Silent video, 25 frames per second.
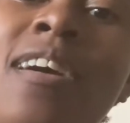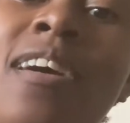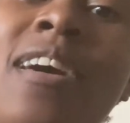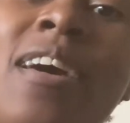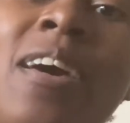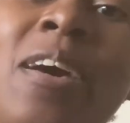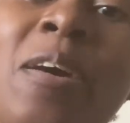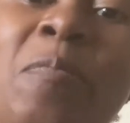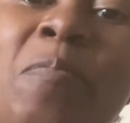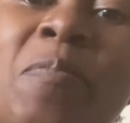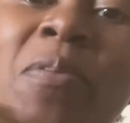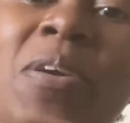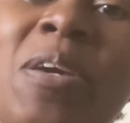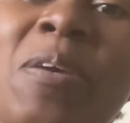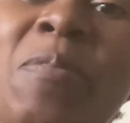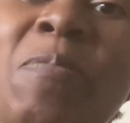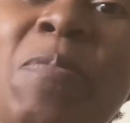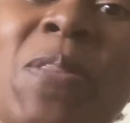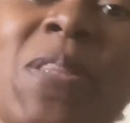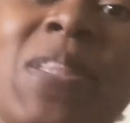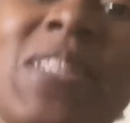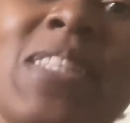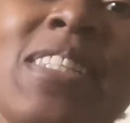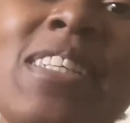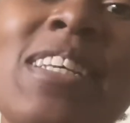me
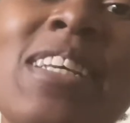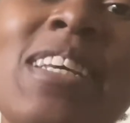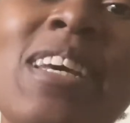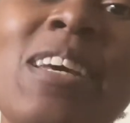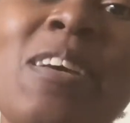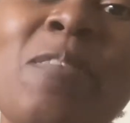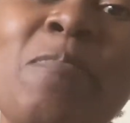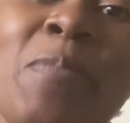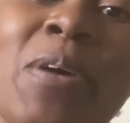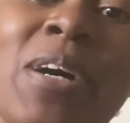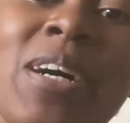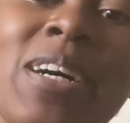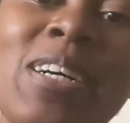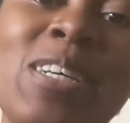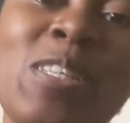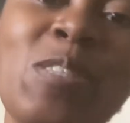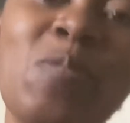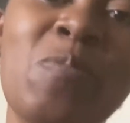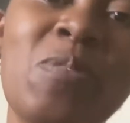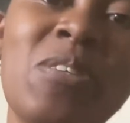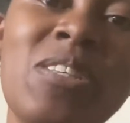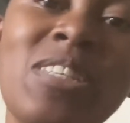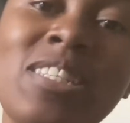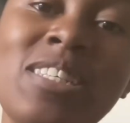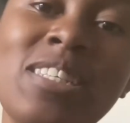and and my
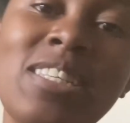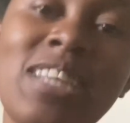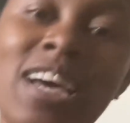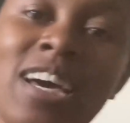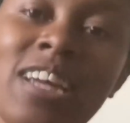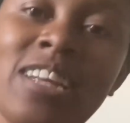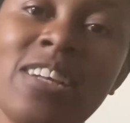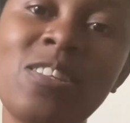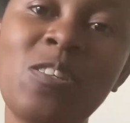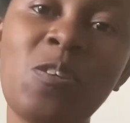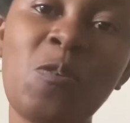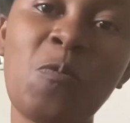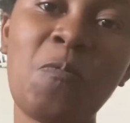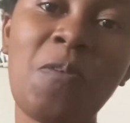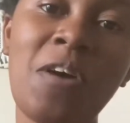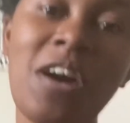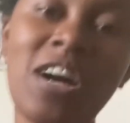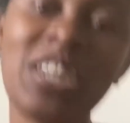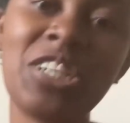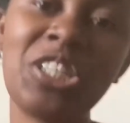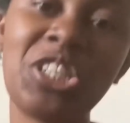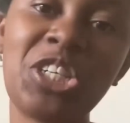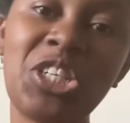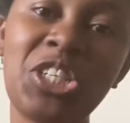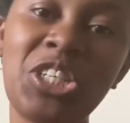husband decided to
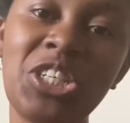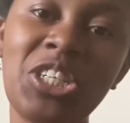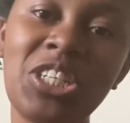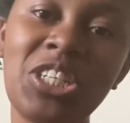watch